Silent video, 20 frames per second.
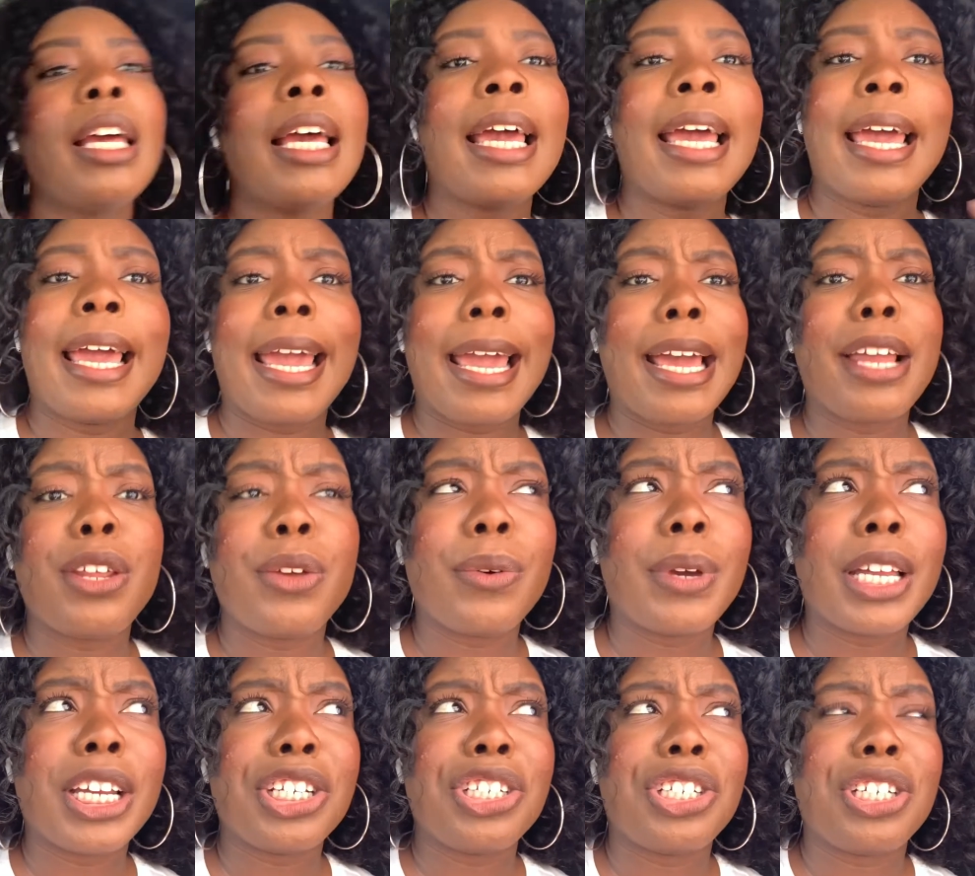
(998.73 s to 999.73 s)
and you
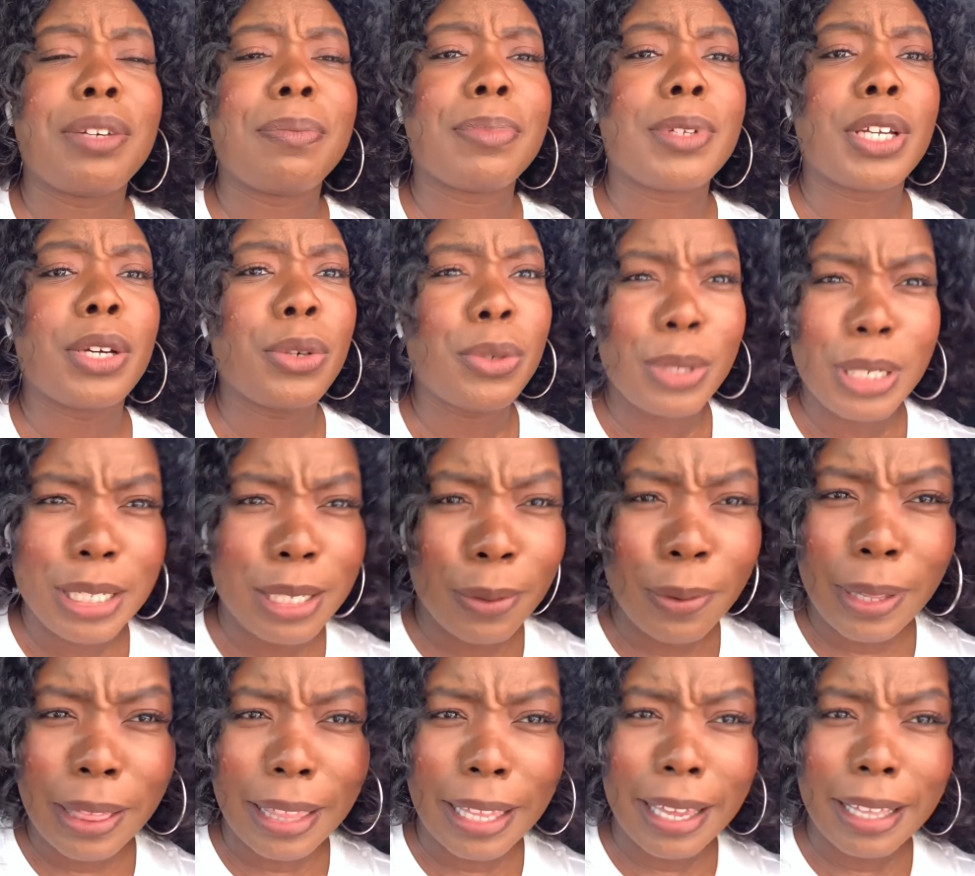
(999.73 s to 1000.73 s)
get a Jeep. Who doesn't
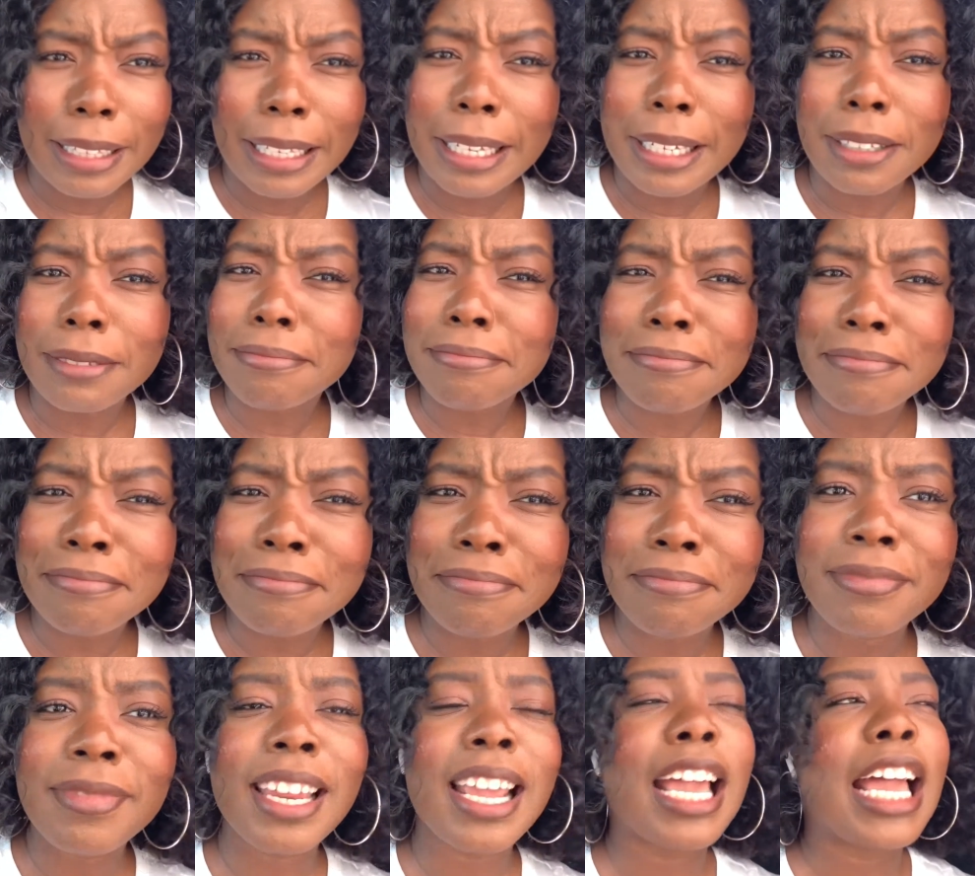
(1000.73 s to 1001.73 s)
want that? Like,
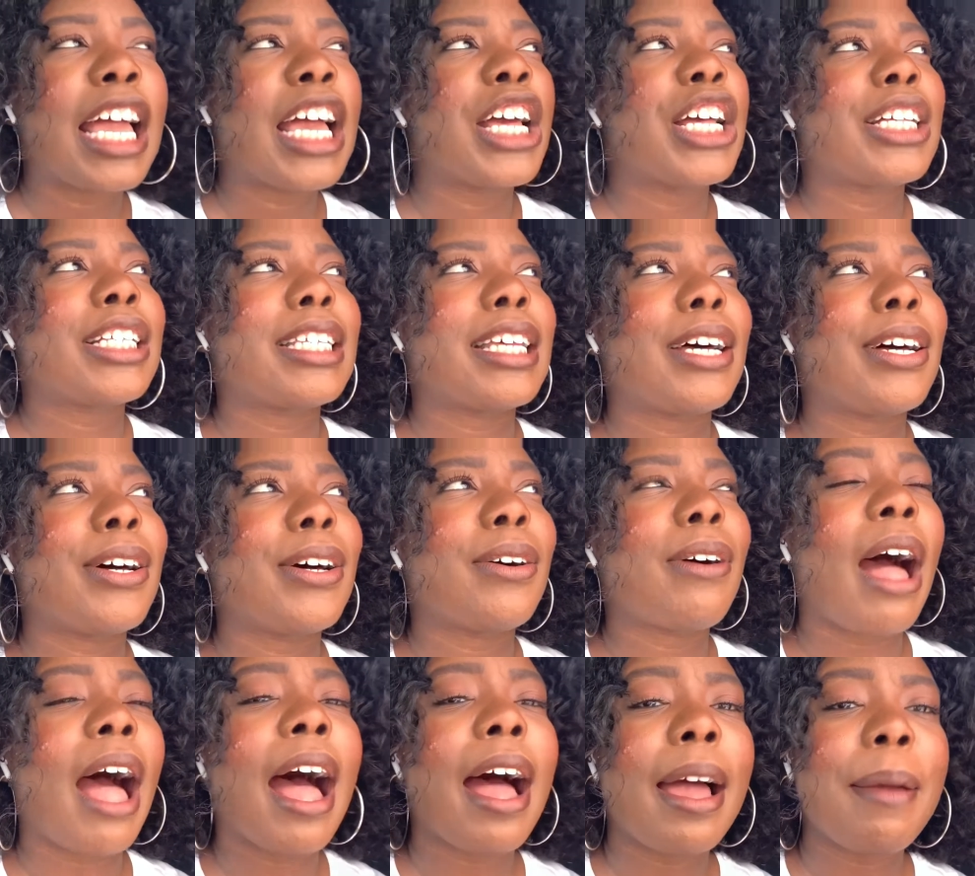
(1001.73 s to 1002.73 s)
so
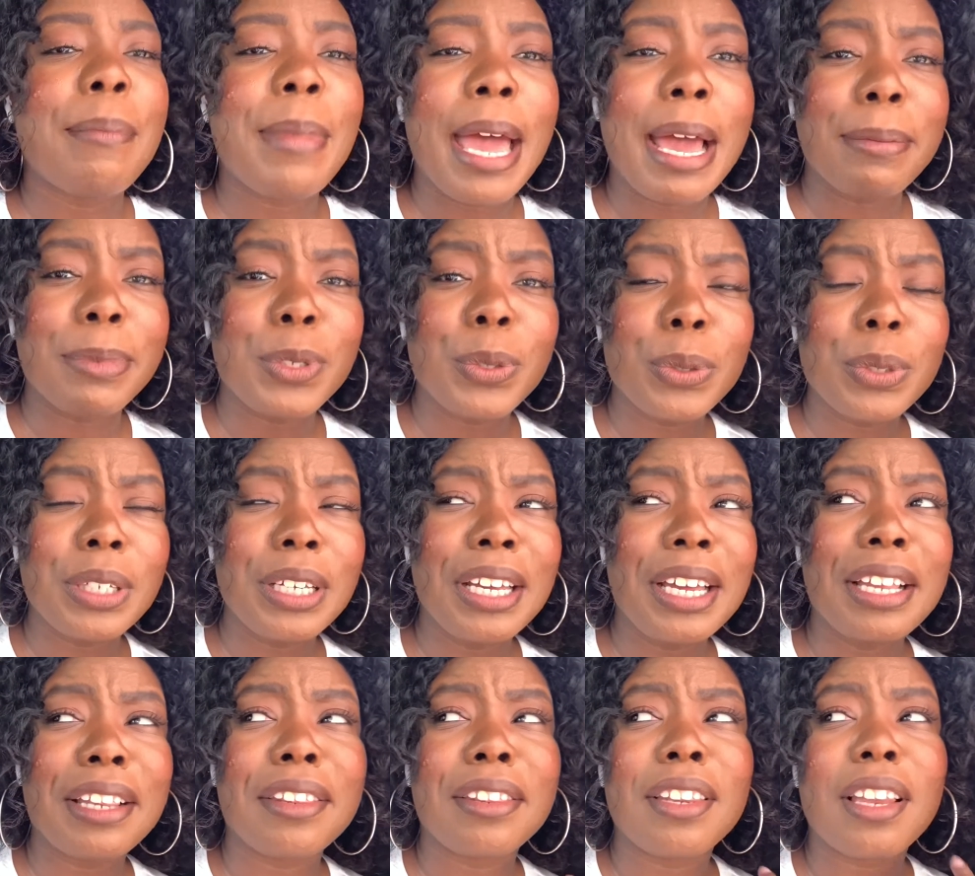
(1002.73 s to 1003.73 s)
I'm absolutely
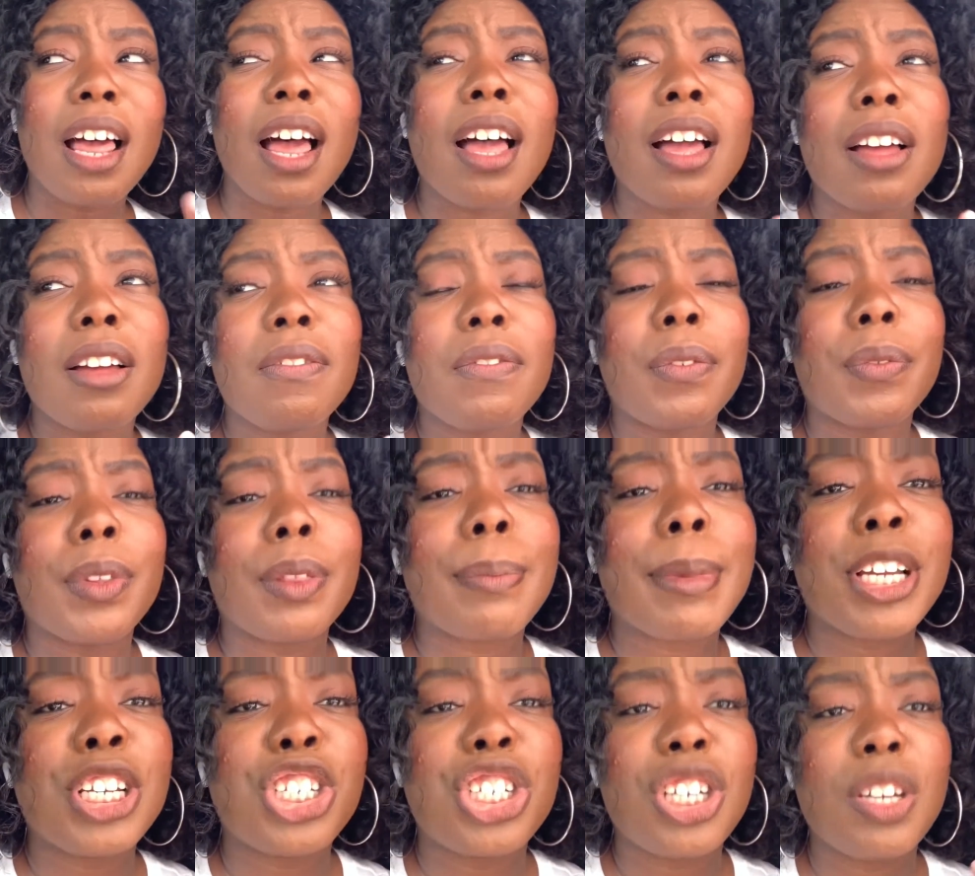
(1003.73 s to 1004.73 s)
in love with
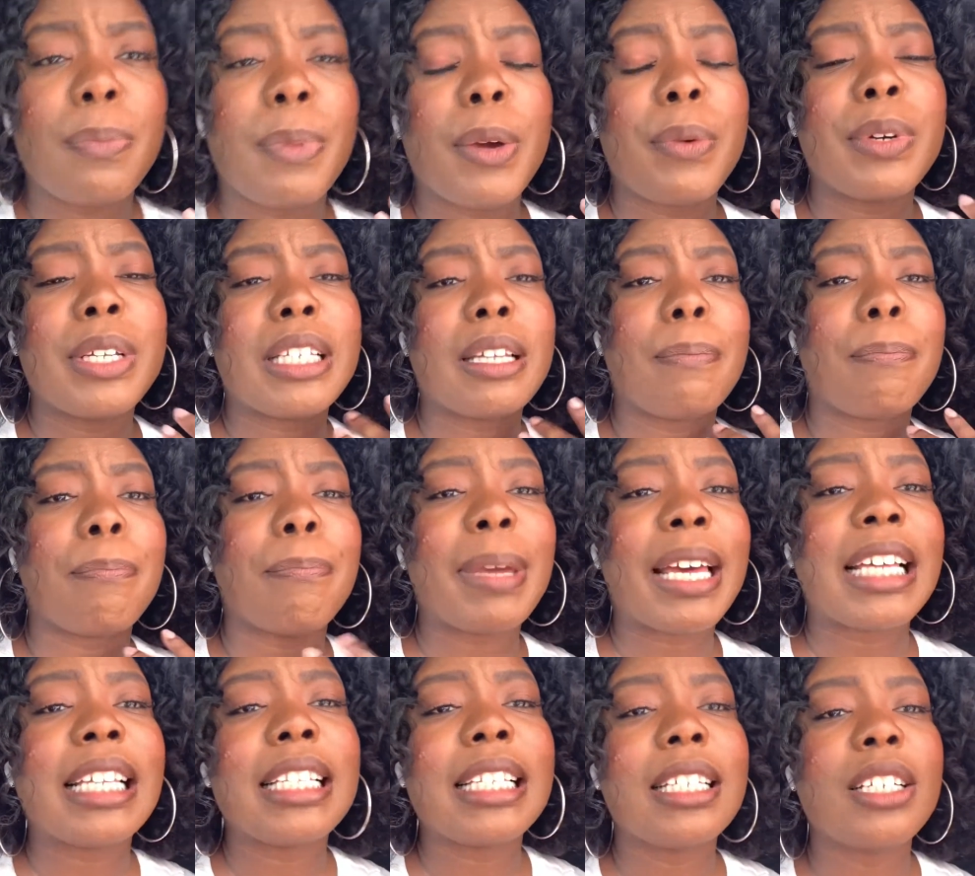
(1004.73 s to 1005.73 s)
my Jeep. It was the
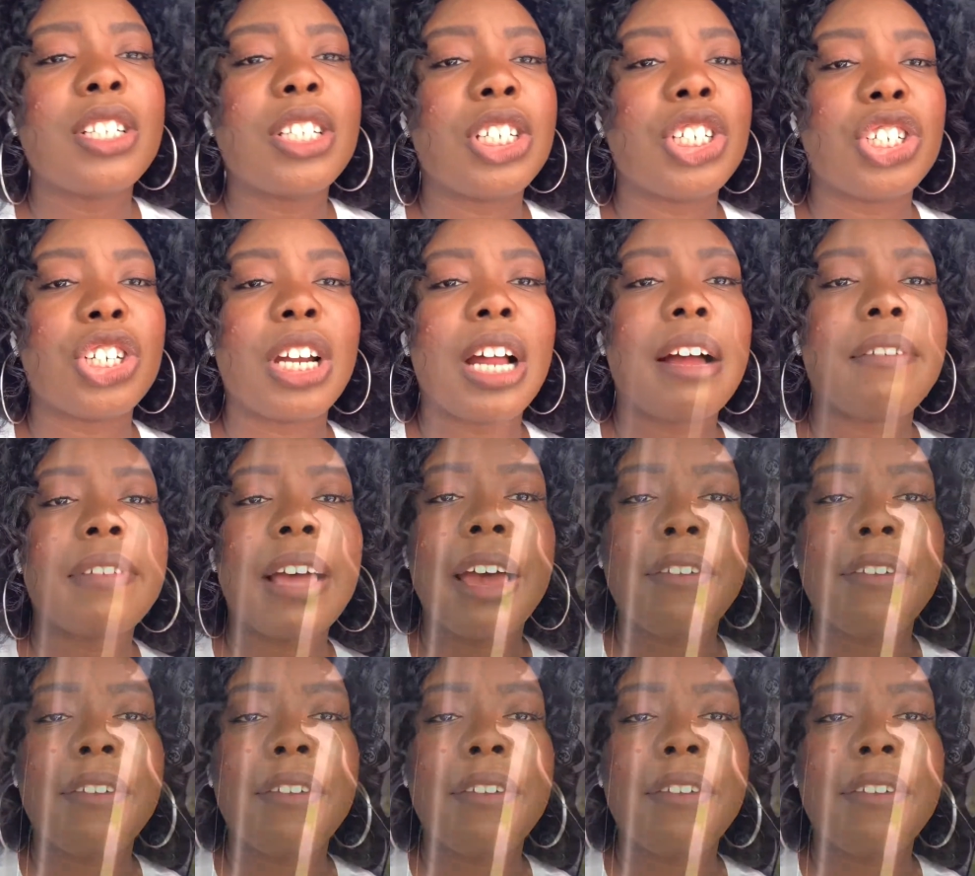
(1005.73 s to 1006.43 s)
best decision I've ever